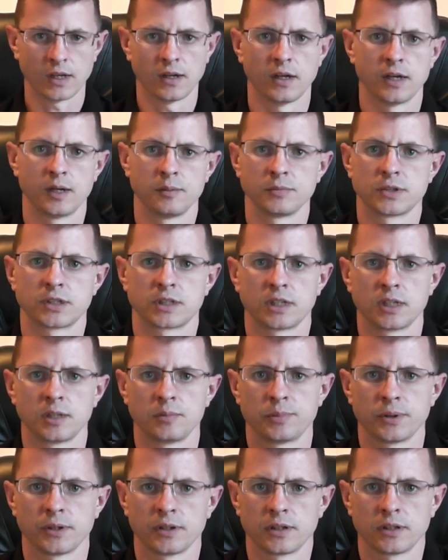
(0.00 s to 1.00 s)
um, to
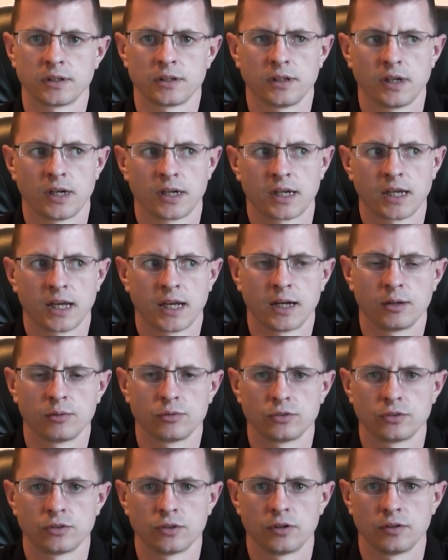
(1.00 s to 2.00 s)
keep a, a
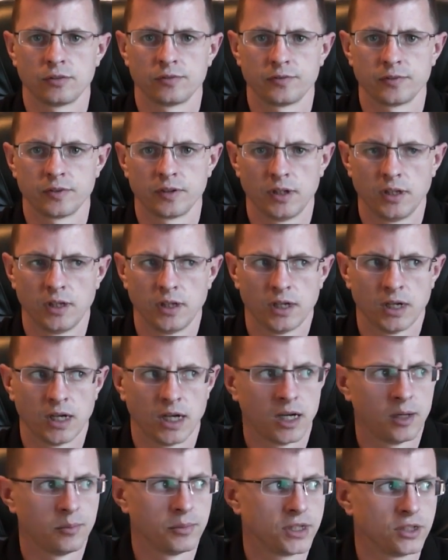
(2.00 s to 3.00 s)
count of
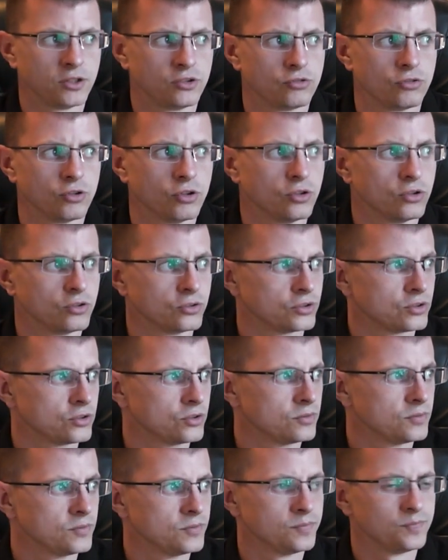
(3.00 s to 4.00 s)
how many draws
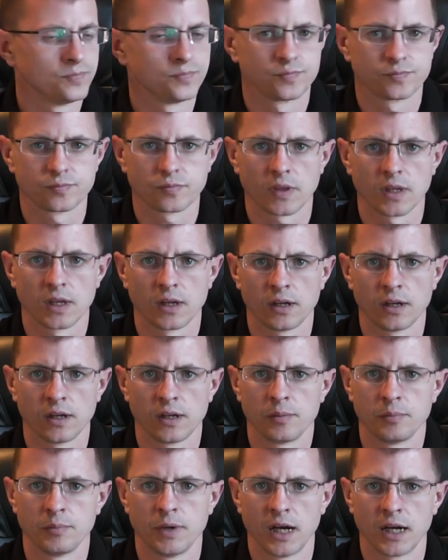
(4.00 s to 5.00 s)

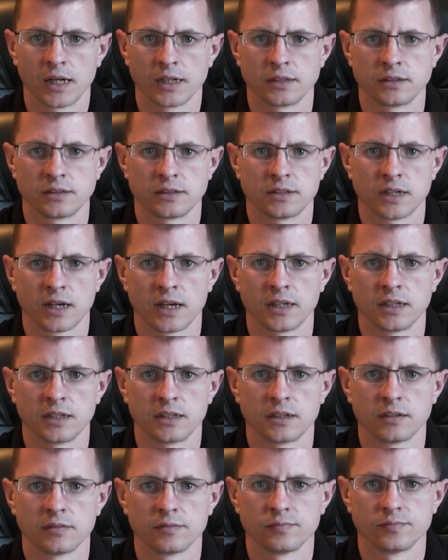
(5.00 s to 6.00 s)
um, I
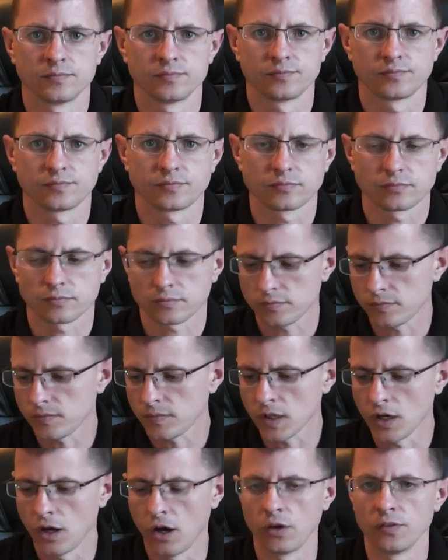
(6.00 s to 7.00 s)
take
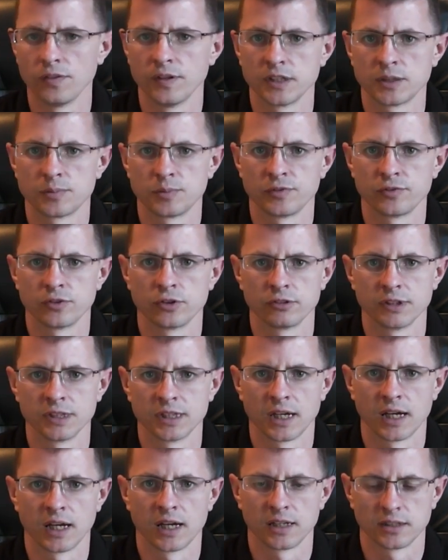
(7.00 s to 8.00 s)
on this before it
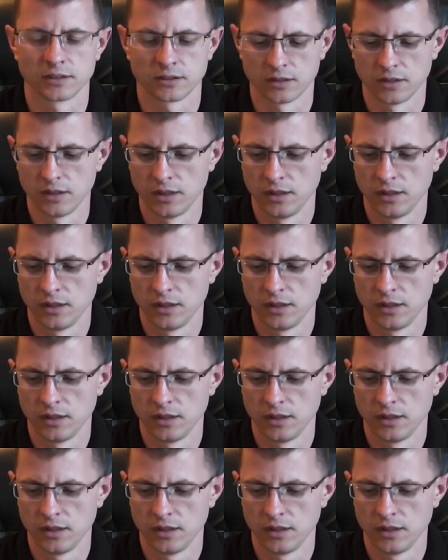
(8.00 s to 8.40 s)
dies.